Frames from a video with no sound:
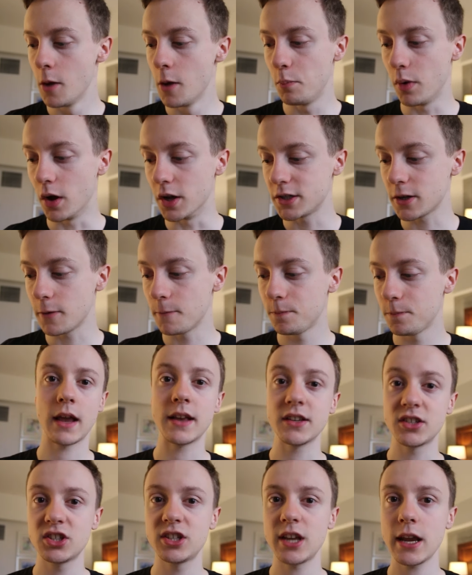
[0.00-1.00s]
but
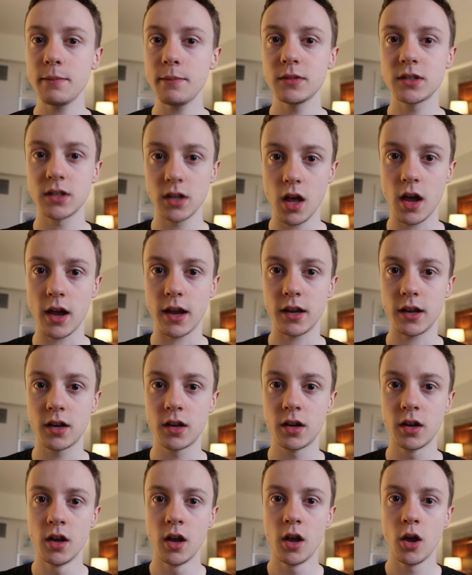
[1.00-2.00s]
it seems
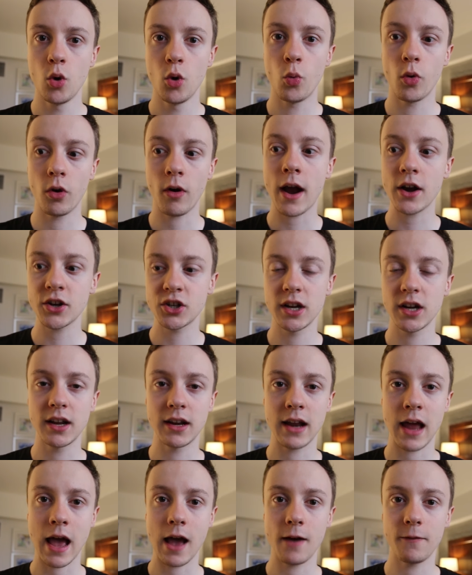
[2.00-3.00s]
like we're actually
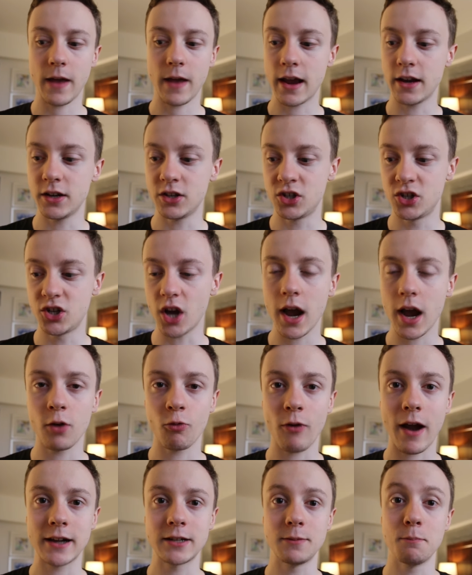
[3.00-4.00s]
going to have a
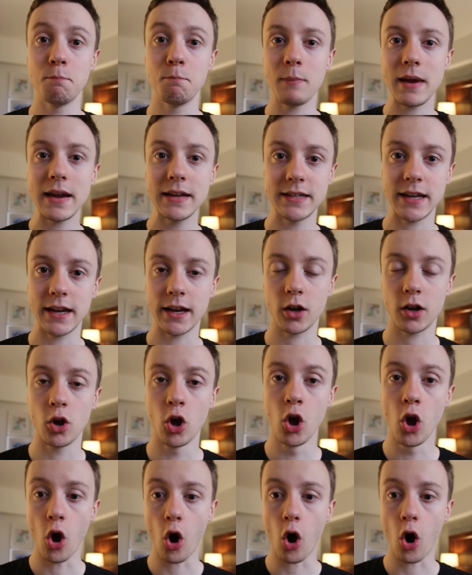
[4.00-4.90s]
direct meeting